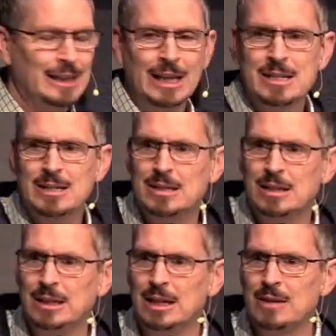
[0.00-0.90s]
And then he
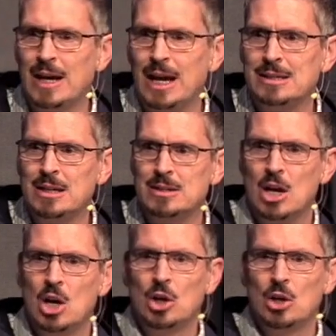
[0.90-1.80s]
says at the end of that, he
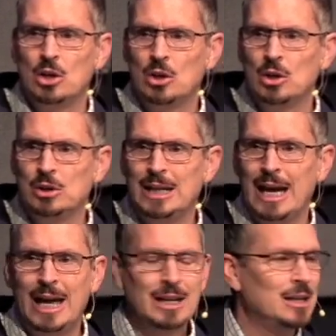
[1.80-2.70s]
says,
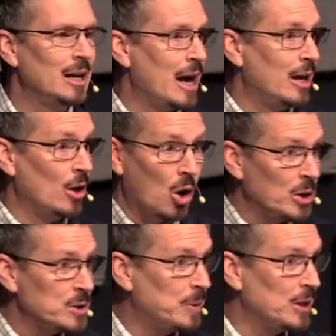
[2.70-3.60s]
the end,
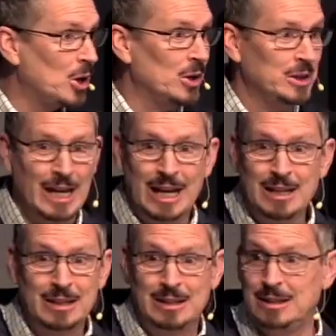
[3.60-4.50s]
all has been heard. The
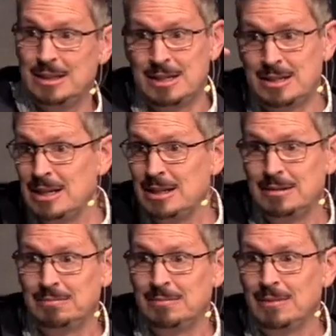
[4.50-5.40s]
end, this is
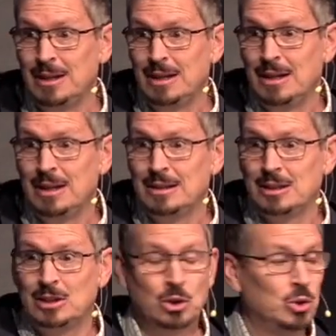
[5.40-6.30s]
it.
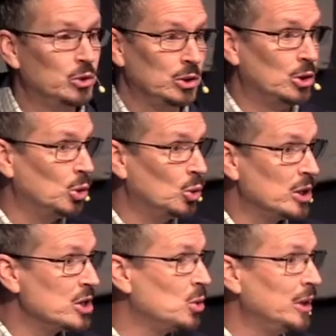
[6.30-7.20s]
That the, the
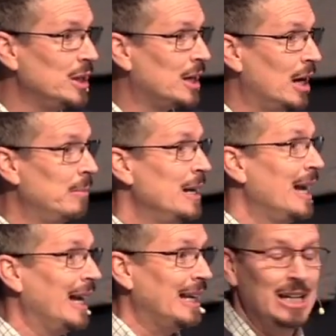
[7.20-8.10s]
Lord is going to come
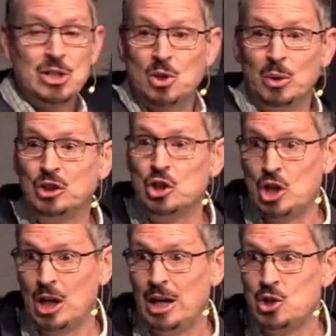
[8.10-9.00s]
and he is going to
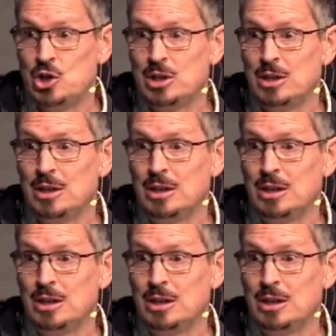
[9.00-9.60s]
judge.